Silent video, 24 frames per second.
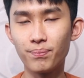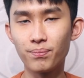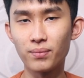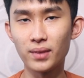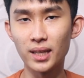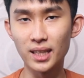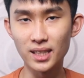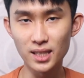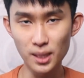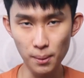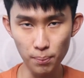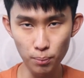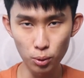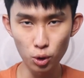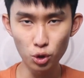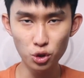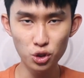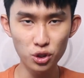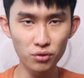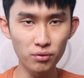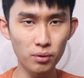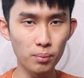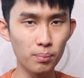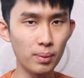It's a push
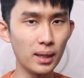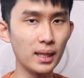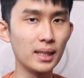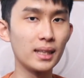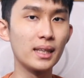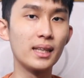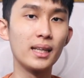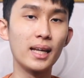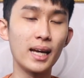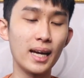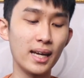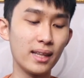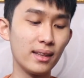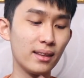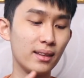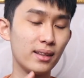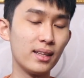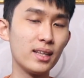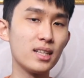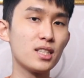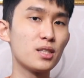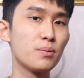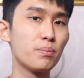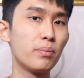of a button, and
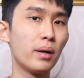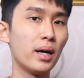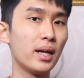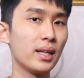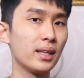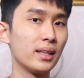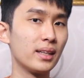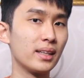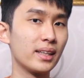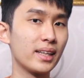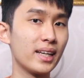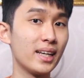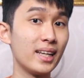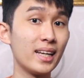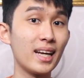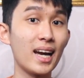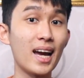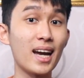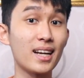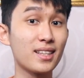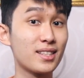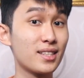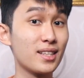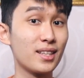this button can
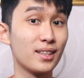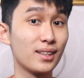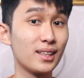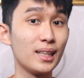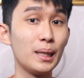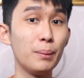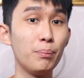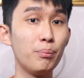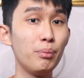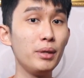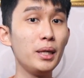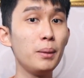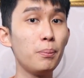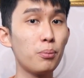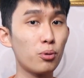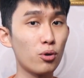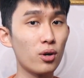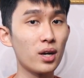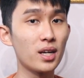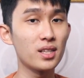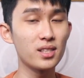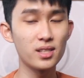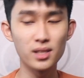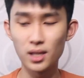accidentally be
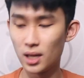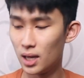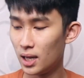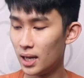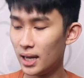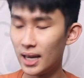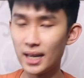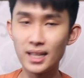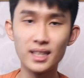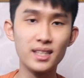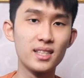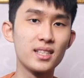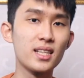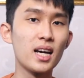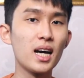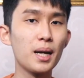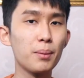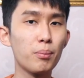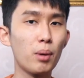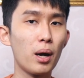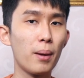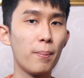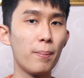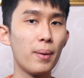pressed inside
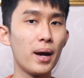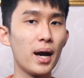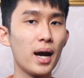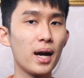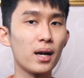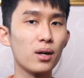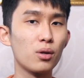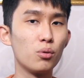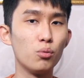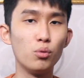my back,